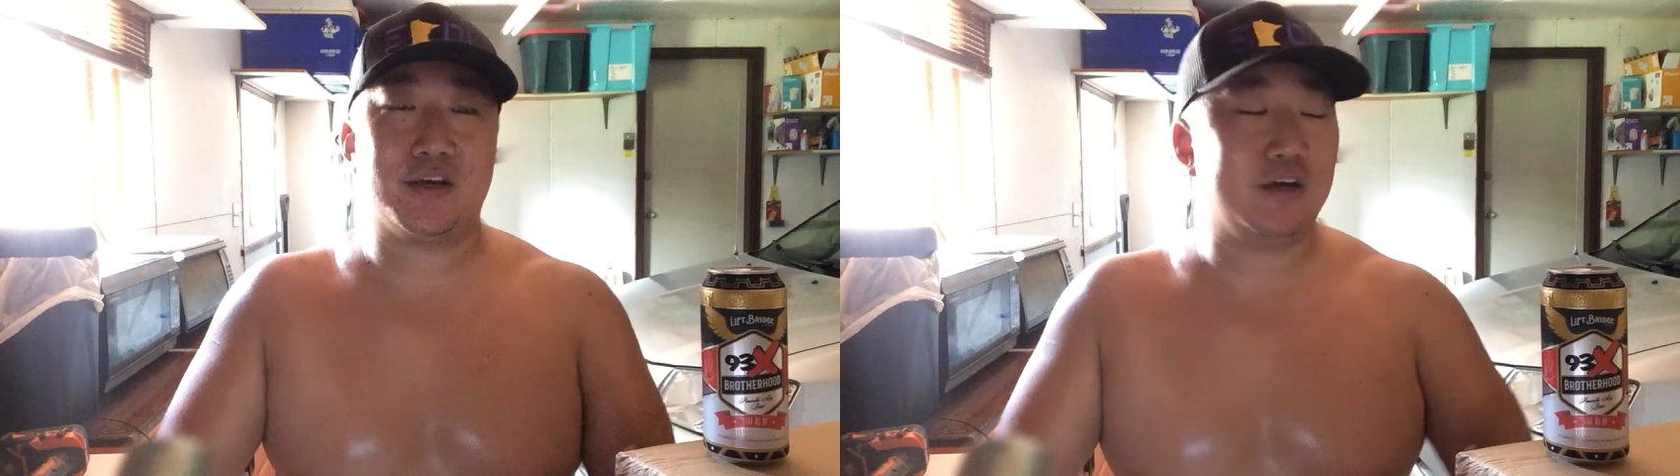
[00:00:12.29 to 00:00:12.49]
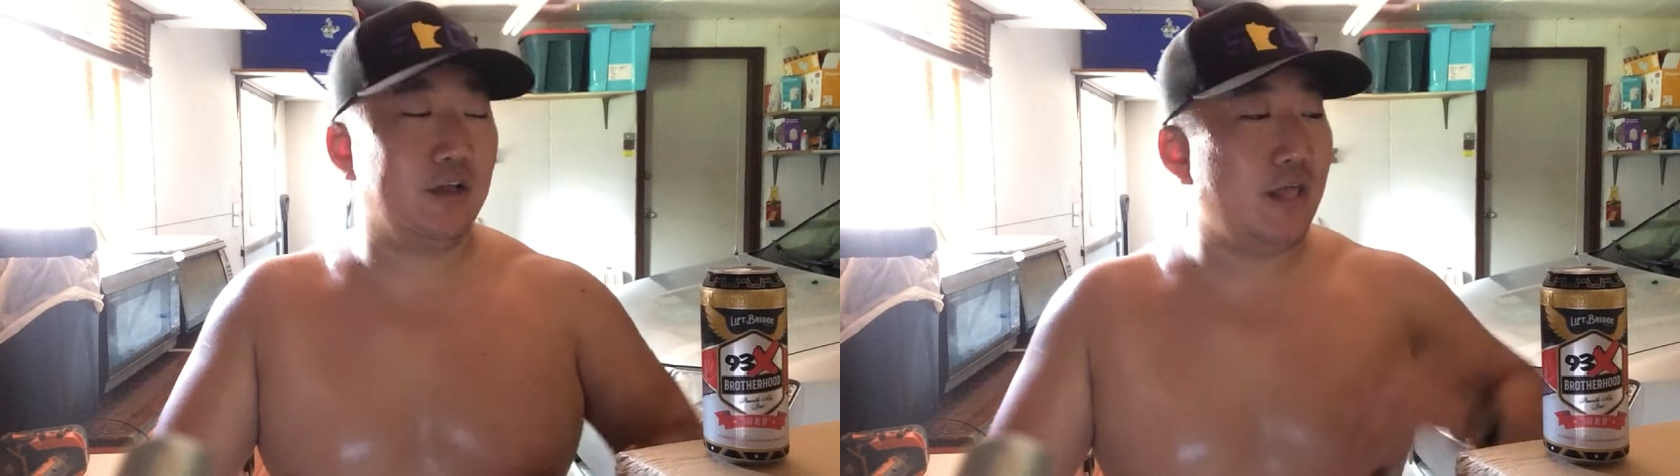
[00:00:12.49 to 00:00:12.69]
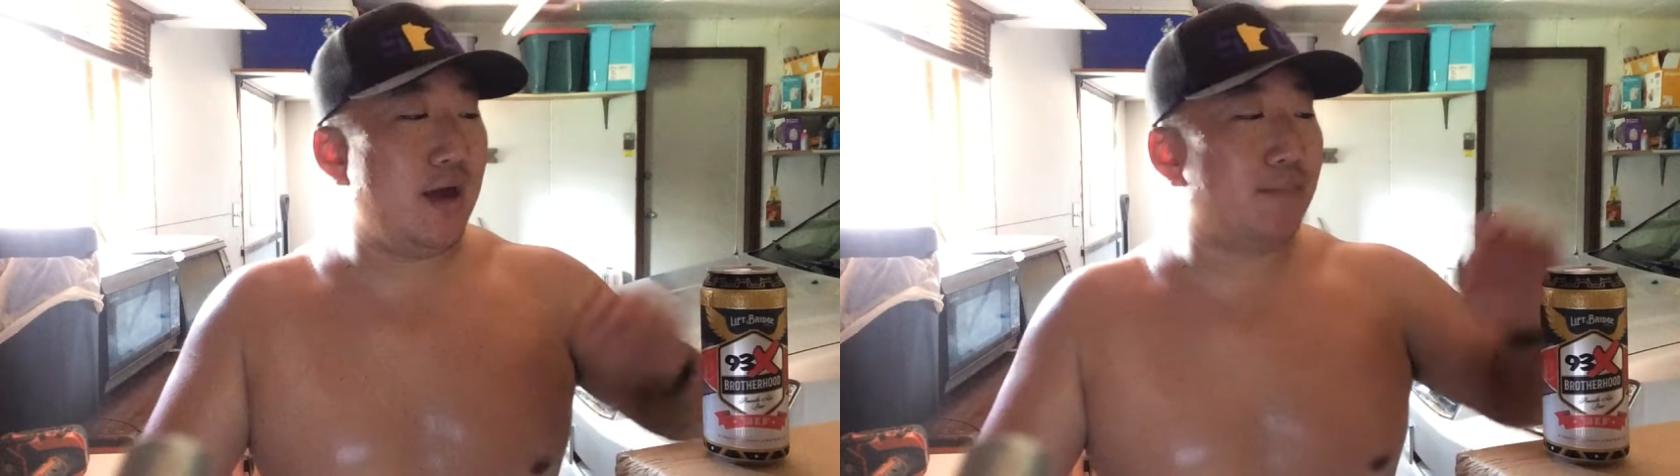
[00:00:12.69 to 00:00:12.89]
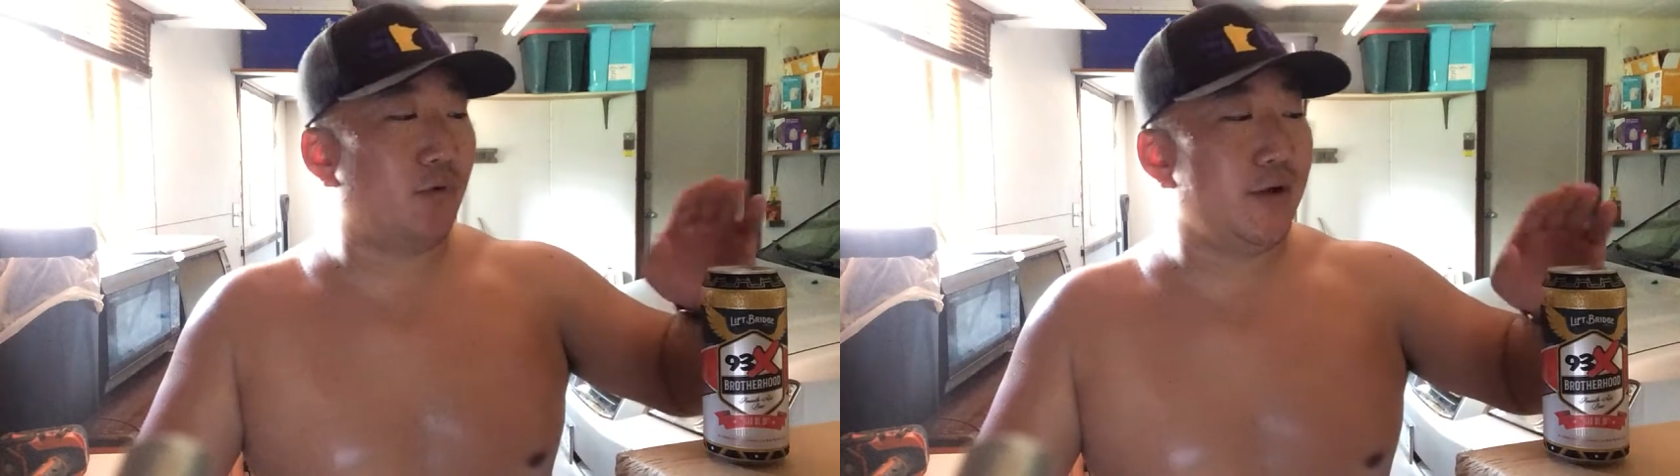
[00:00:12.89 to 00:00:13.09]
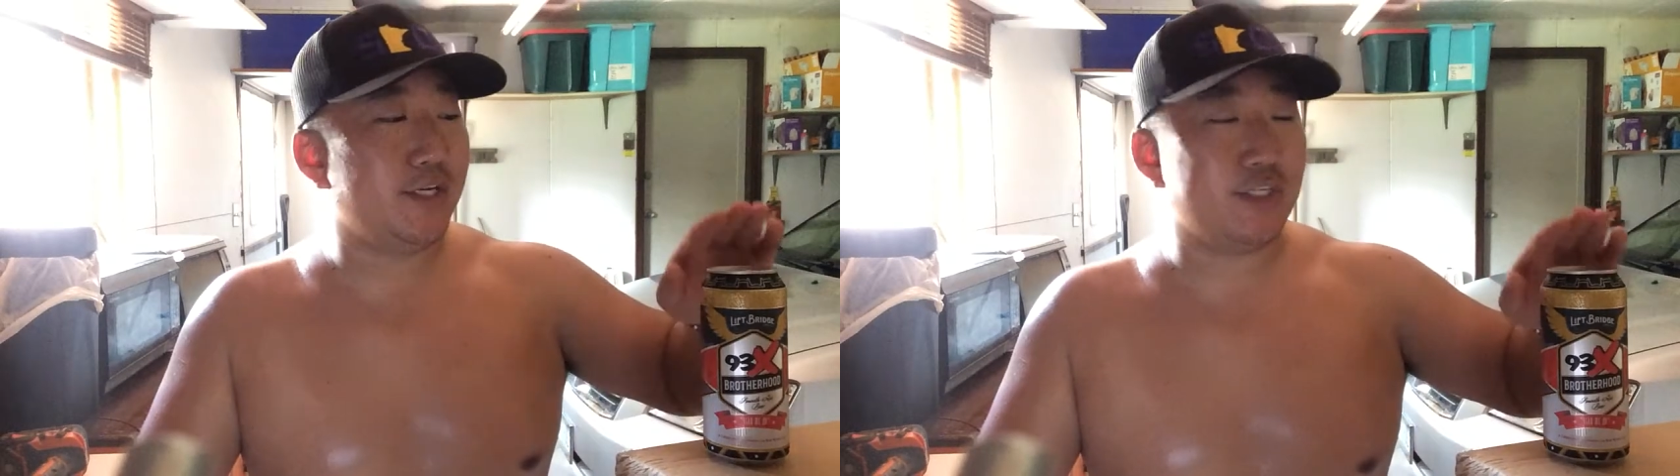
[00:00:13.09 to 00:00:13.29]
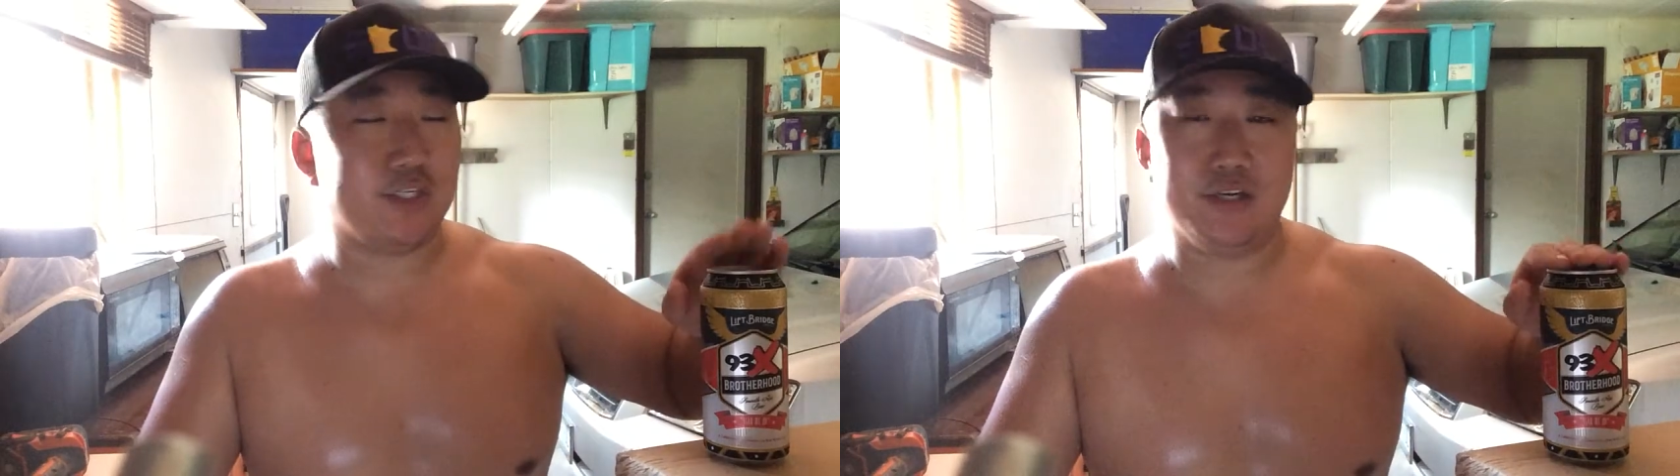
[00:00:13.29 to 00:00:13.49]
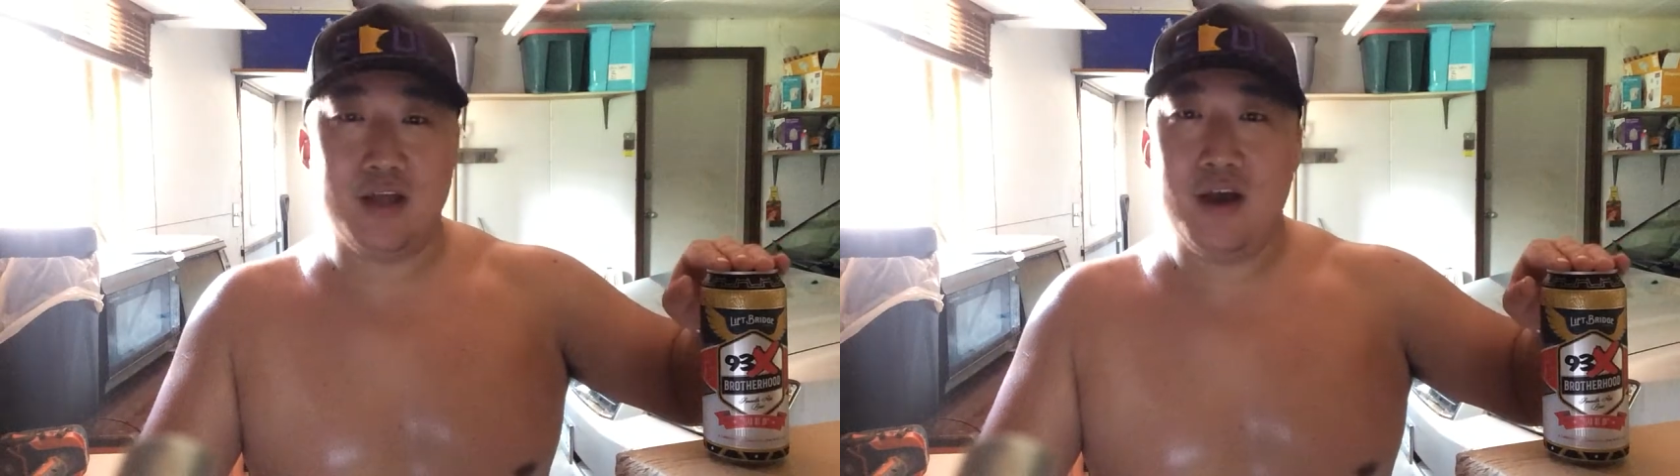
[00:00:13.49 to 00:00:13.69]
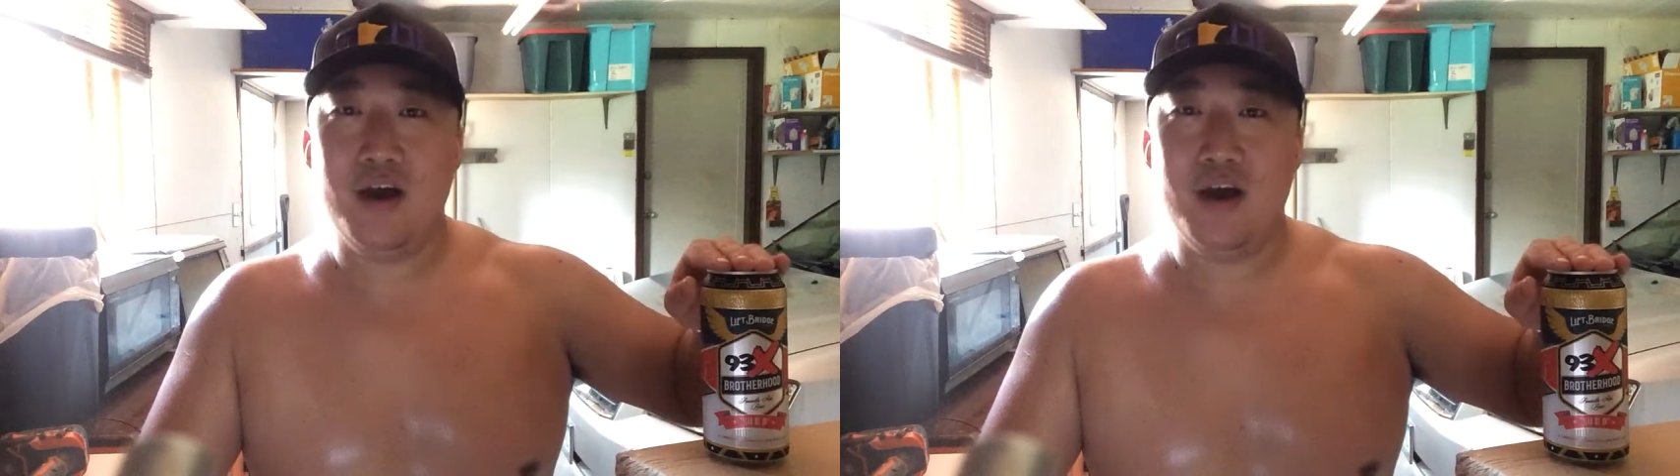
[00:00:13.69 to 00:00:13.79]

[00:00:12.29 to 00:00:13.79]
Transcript: collaboration,